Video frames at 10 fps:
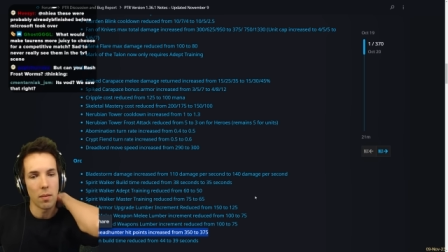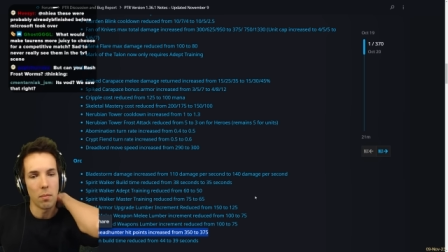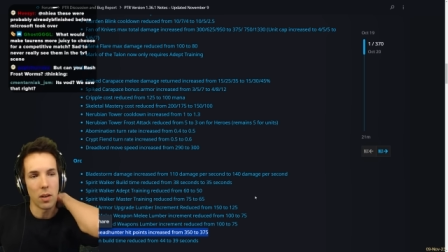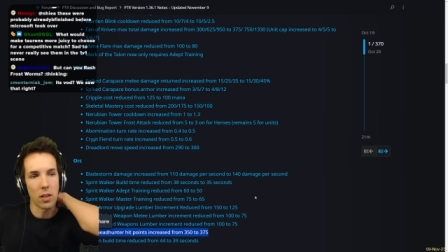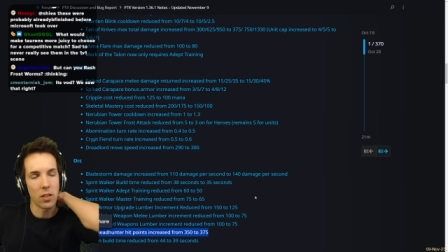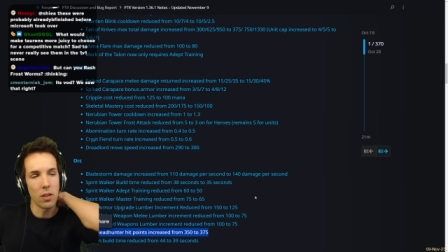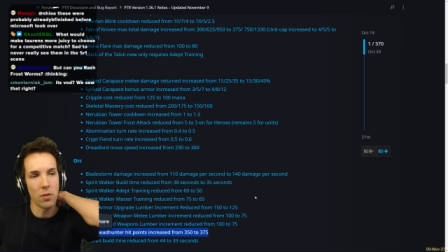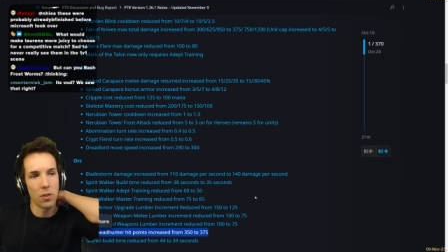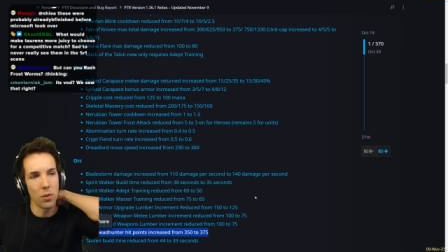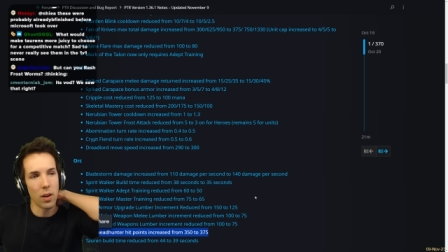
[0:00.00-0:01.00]
But it still
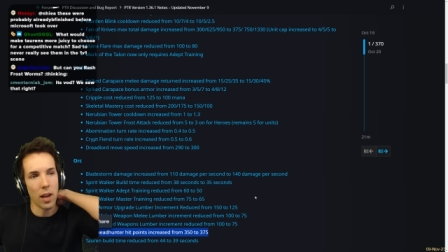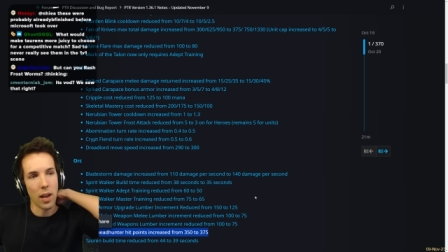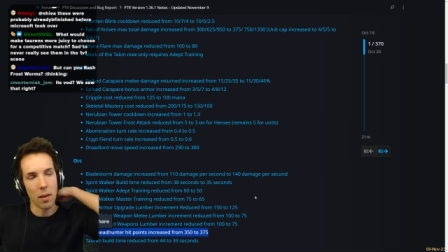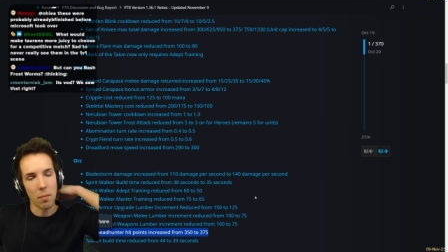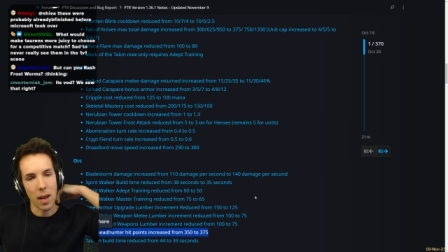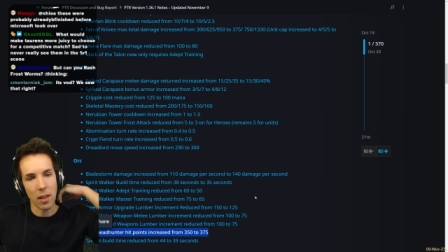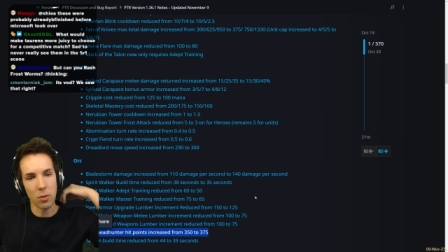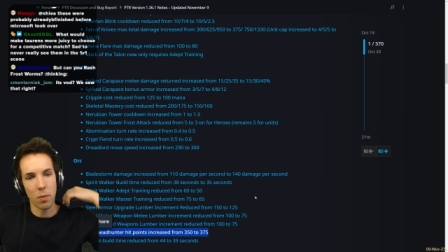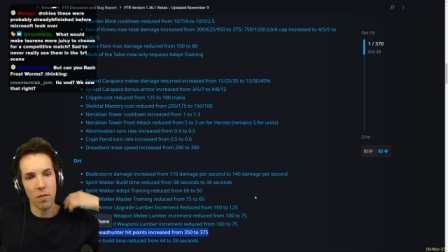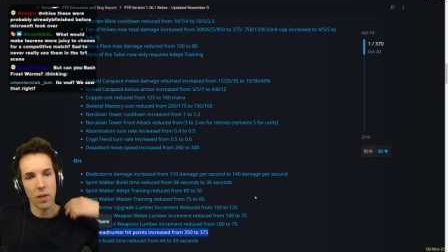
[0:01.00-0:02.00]
took a maths
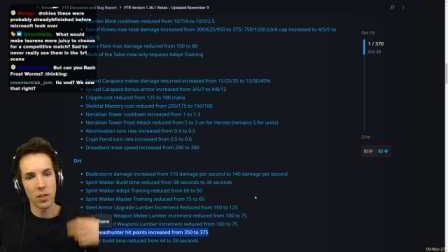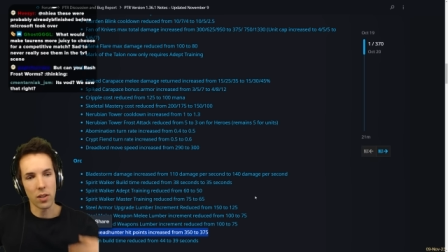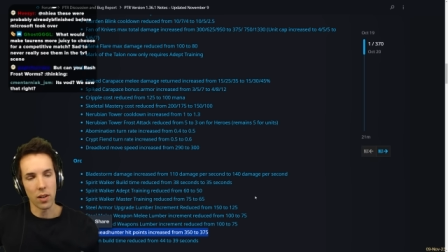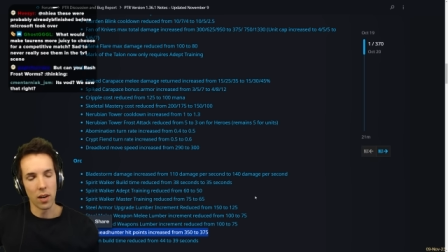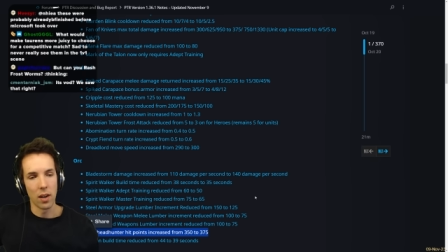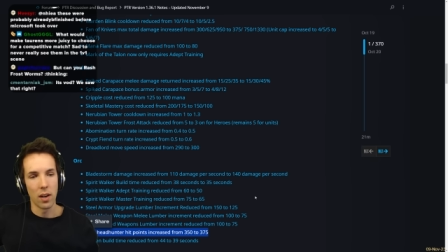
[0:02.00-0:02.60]
professor